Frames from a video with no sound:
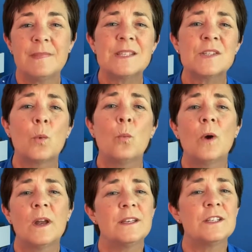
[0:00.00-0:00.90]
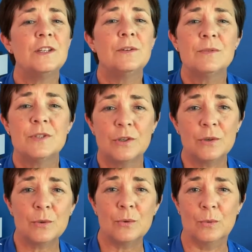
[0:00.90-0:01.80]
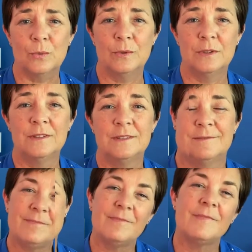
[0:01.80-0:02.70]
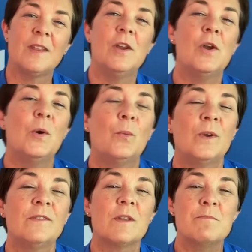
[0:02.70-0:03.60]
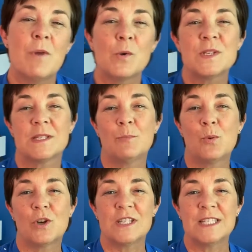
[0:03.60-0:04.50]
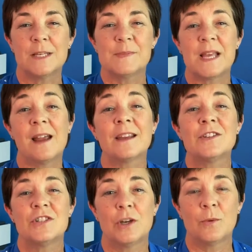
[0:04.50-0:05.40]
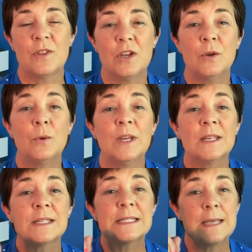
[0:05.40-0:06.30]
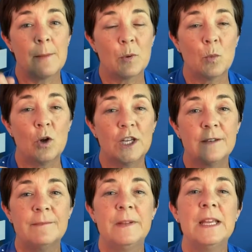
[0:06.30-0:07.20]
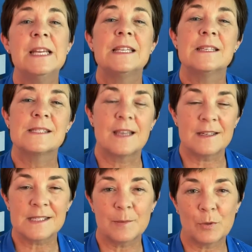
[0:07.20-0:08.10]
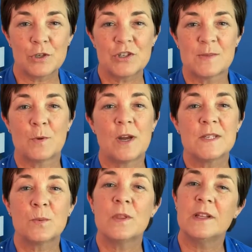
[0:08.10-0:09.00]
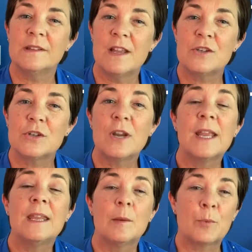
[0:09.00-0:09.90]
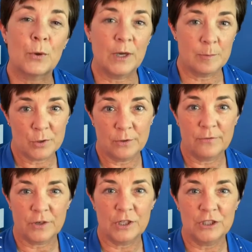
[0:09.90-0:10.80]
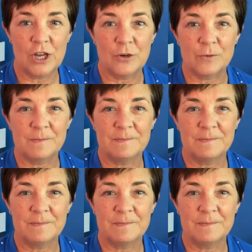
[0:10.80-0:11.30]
So what do? One of the most important tips I can share with you is number 1, discuss the purchase price with a lender and get pre-approved for your loan.